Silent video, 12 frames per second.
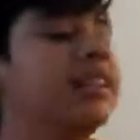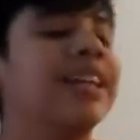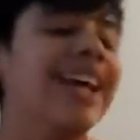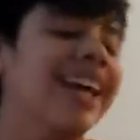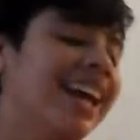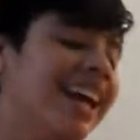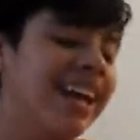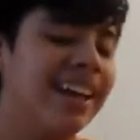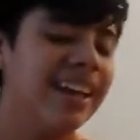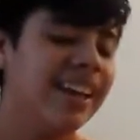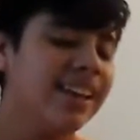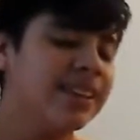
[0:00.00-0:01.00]

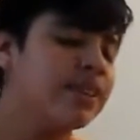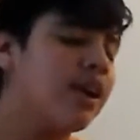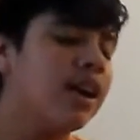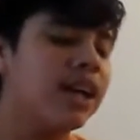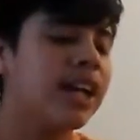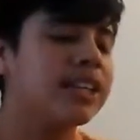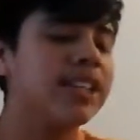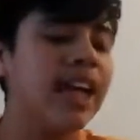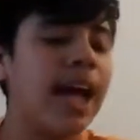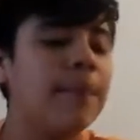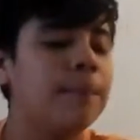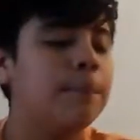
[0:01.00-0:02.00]
That's all I gotta
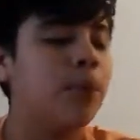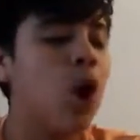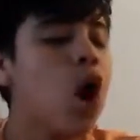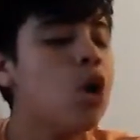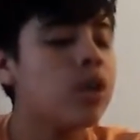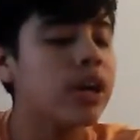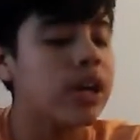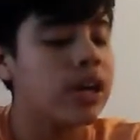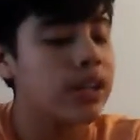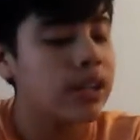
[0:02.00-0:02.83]
say. I broke